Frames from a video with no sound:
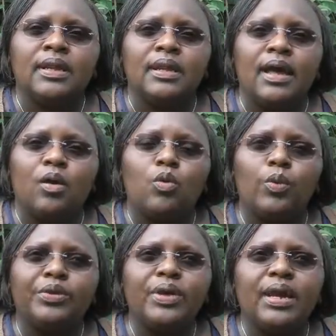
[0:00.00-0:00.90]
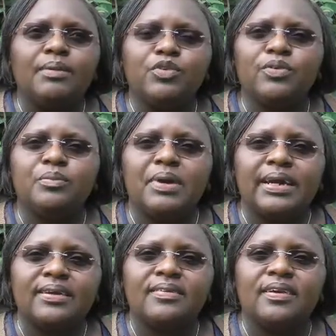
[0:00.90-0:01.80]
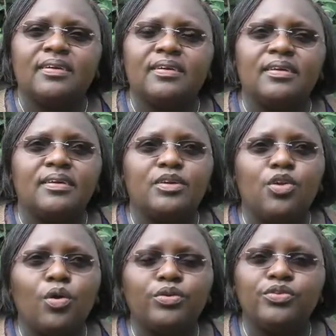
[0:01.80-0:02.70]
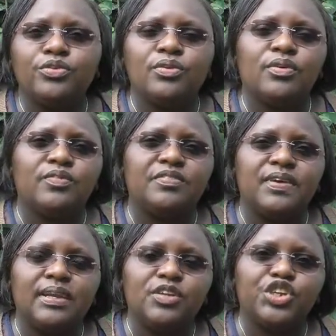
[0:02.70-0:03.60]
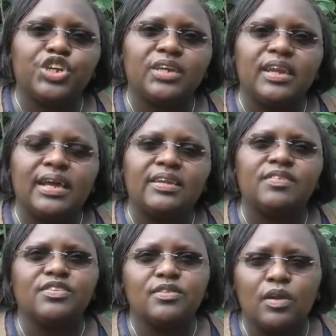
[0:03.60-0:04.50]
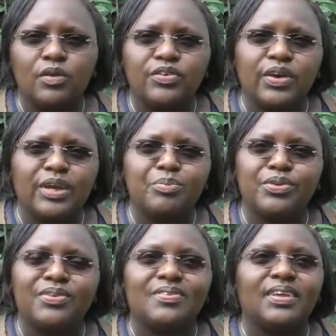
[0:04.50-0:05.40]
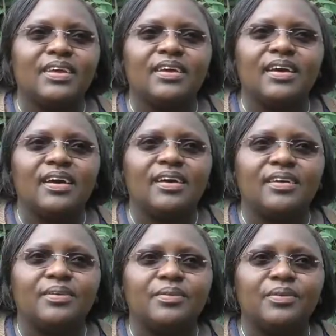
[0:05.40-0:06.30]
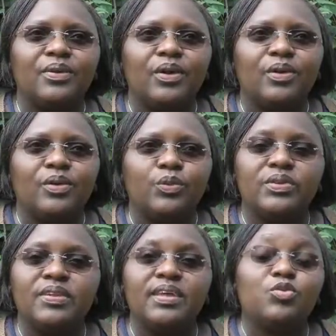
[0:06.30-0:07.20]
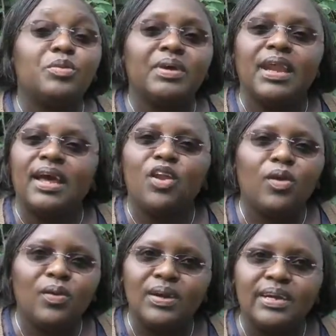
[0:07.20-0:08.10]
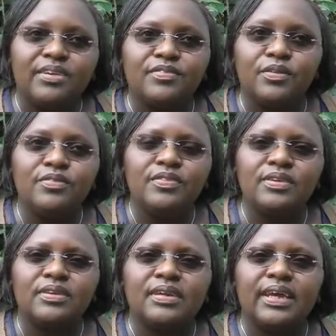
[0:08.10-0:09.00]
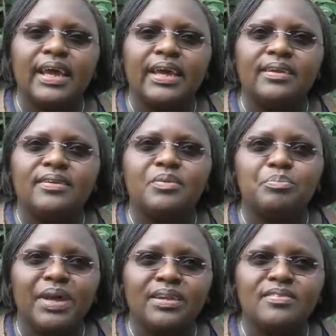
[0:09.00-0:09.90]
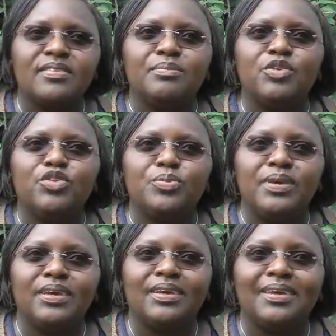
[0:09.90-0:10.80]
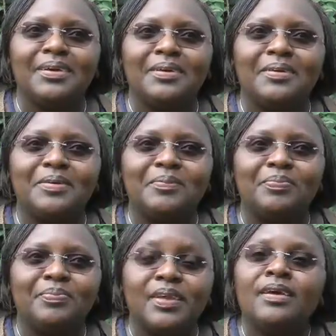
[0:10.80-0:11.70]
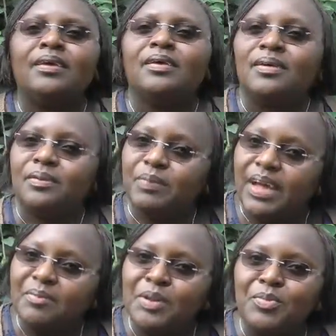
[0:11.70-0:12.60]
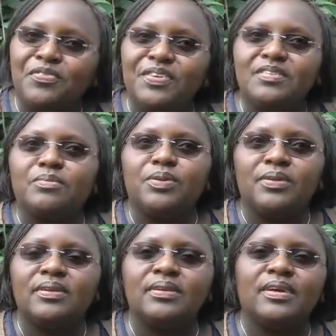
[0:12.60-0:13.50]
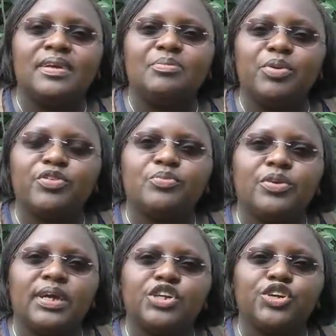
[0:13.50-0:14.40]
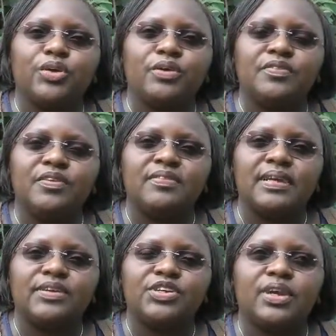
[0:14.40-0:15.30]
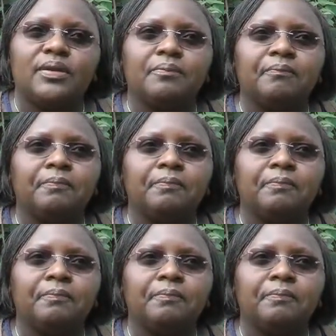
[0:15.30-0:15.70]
Now, when we come to the marketing nodes of the value chain and even slaughter and processing, we see that women are no longer involved and men seem to be becoming more visible post-production node of the value chain.